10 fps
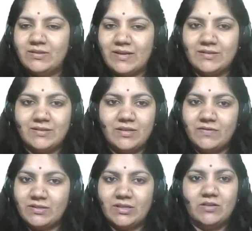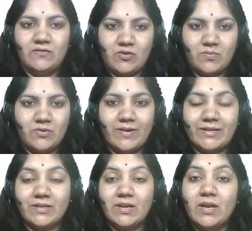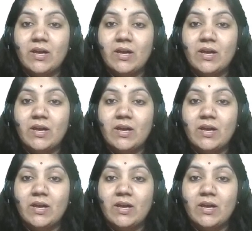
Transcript: that is in the physical form, right?